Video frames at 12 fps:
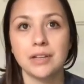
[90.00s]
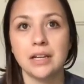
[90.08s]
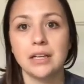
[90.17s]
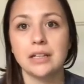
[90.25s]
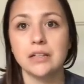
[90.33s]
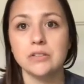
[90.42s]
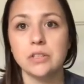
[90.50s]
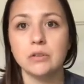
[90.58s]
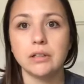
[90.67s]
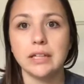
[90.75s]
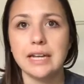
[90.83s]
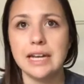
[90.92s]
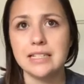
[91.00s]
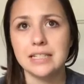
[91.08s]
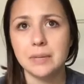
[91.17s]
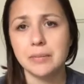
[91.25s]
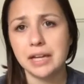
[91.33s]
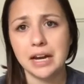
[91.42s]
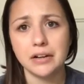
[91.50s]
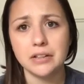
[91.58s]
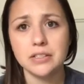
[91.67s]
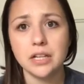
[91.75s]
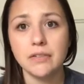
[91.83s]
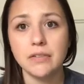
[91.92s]
give you really in-depth care and
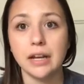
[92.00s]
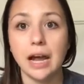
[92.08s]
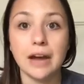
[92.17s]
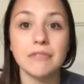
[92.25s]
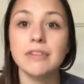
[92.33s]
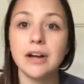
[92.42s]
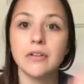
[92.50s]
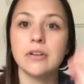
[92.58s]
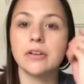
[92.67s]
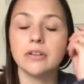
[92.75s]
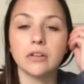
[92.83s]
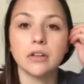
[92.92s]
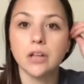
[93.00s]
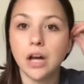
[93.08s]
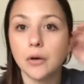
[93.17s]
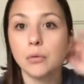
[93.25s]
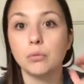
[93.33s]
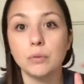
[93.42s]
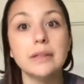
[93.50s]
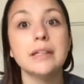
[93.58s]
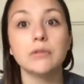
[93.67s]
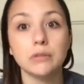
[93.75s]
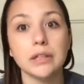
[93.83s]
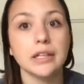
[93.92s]
stuff. That I found there's a lot of
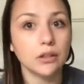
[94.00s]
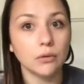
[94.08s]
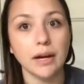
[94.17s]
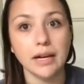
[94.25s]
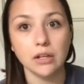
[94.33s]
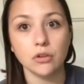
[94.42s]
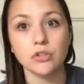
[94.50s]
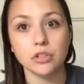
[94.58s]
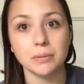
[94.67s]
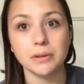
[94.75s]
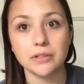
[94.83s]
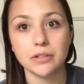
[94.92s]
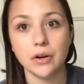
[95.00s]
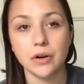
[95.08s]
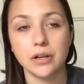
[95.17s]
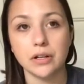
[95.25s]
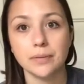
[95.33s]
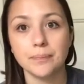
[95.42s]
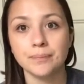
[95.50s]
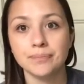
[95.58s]
really great YouTubers on,